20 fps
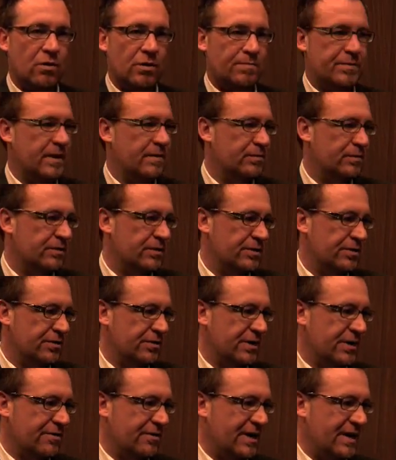what people are
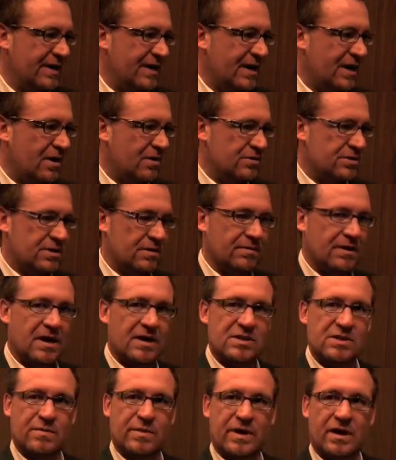doing right now. Some
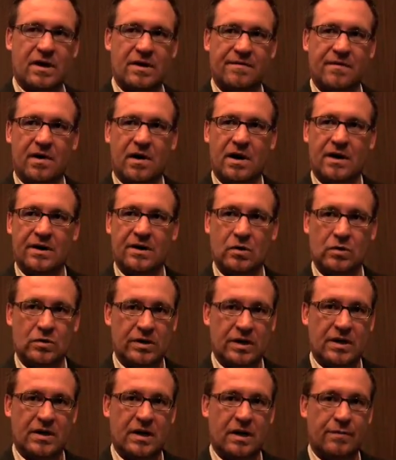guys have been out of hockey
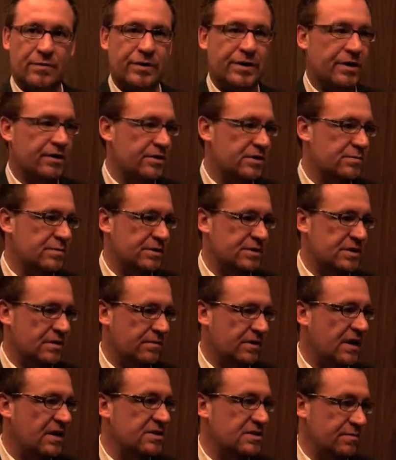only a couple of years, but
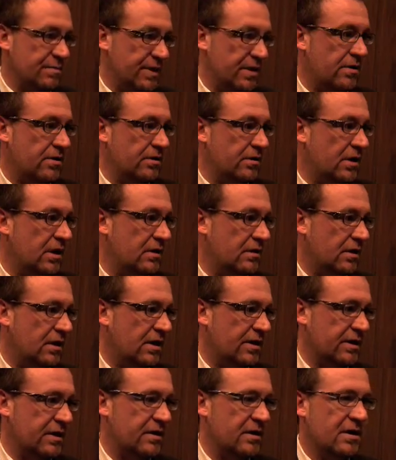some guys have been out a lot
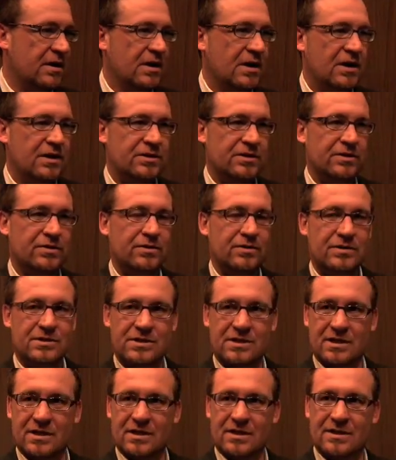longer.
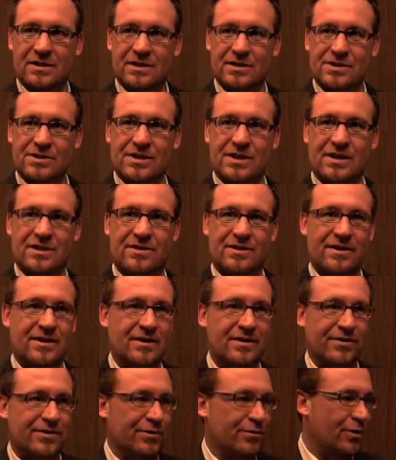To see
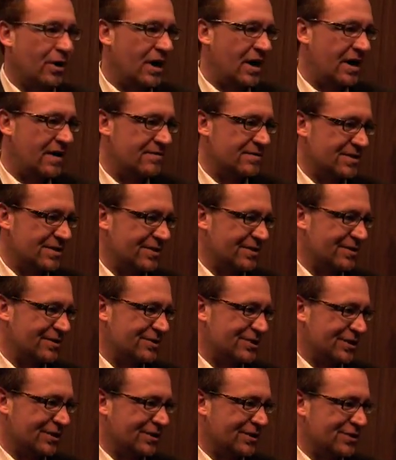their wives and their
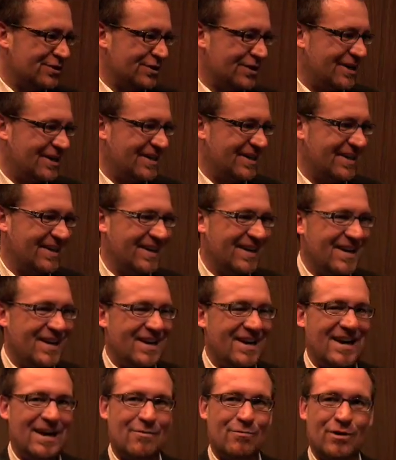children
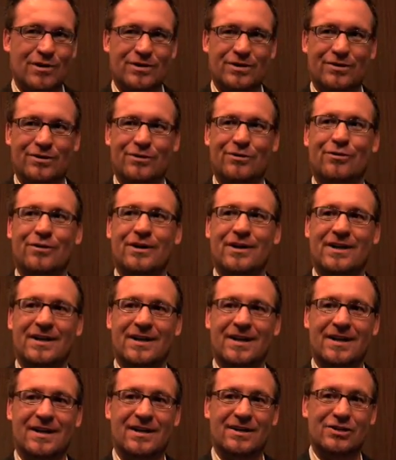and what they're
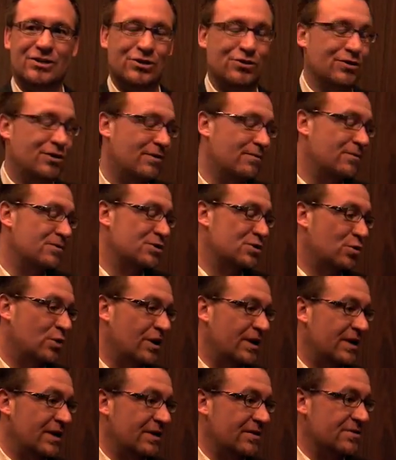doing, almost
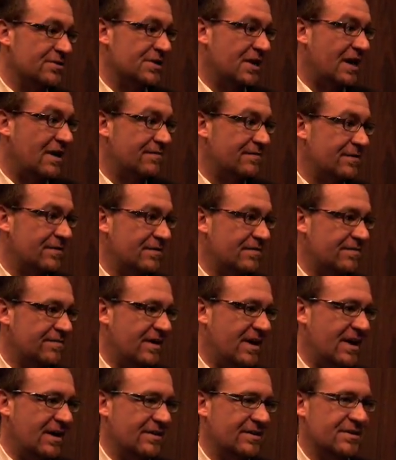20 years after the
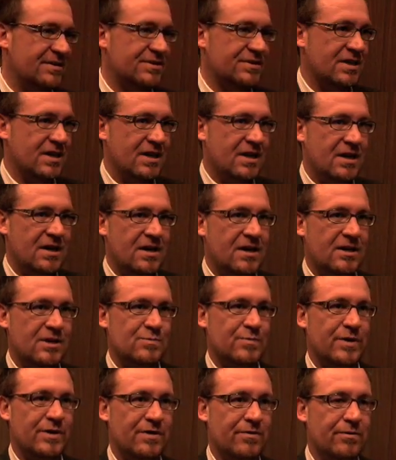fact
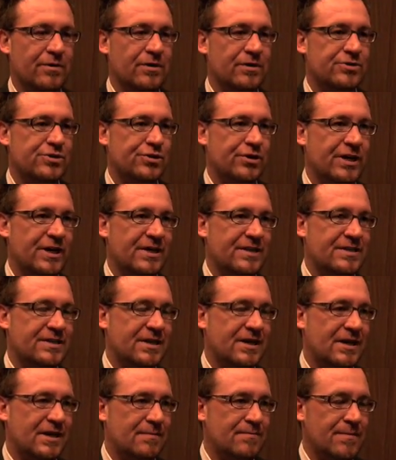has been a real treat.
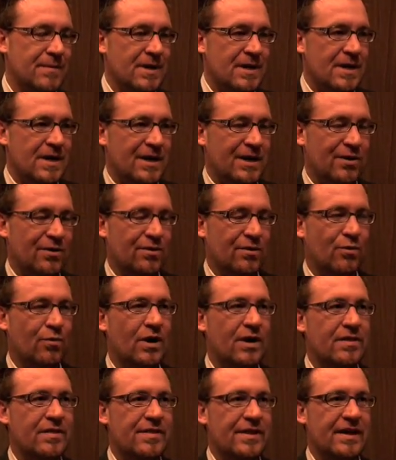The
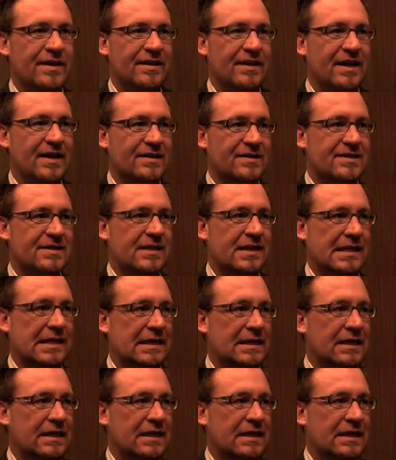one thing that